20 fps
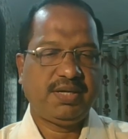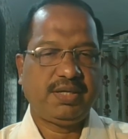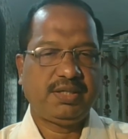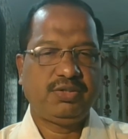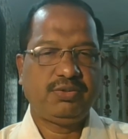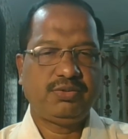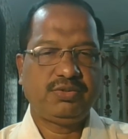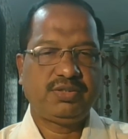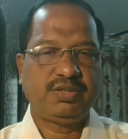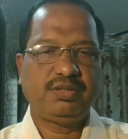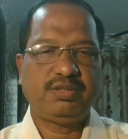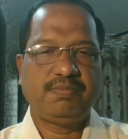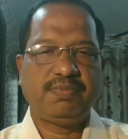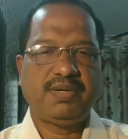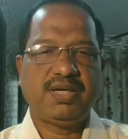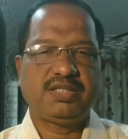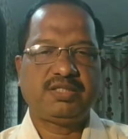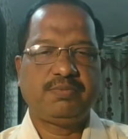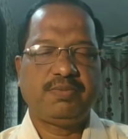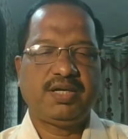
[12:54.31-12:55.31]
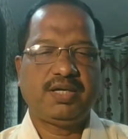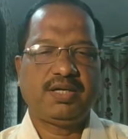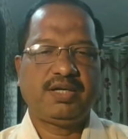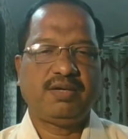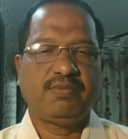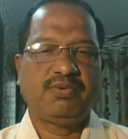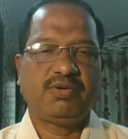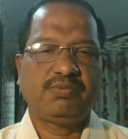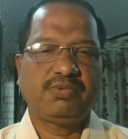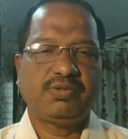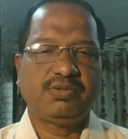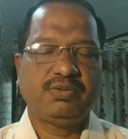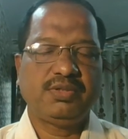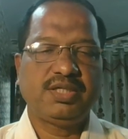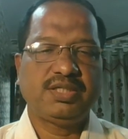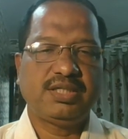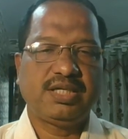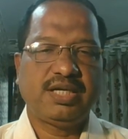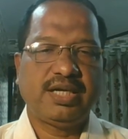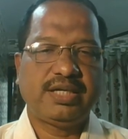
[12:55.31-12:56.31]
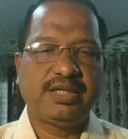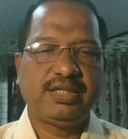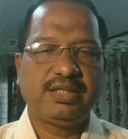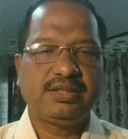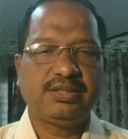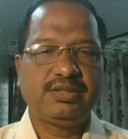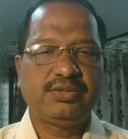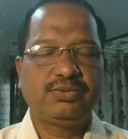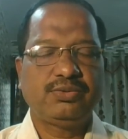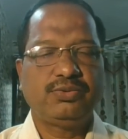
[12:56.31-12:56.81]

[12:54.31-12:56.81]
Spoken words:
he will see the first paragraph of the essay writings.